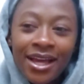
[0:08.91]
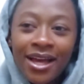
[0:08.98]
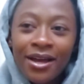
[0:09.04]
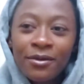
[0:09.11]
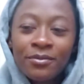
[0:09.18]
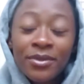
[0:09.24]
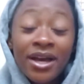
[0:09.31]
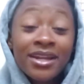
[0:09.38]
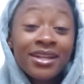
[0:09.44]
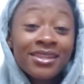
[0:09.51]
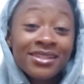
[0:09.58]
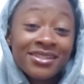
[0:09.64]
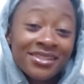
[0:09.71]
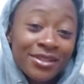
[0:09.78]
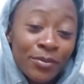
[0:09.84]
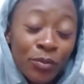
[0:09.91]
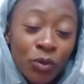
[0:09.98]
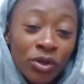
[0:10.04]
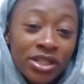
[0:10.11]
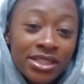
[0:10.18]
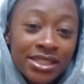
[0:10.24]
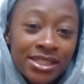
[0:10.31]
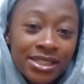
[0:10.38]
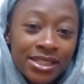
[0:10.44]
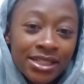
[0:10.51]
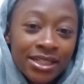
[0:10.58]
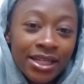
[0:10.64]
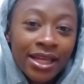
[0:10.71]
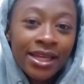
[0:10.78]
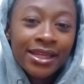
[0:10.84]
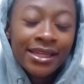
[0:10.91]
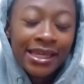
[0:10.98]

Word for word: Um, another disappointing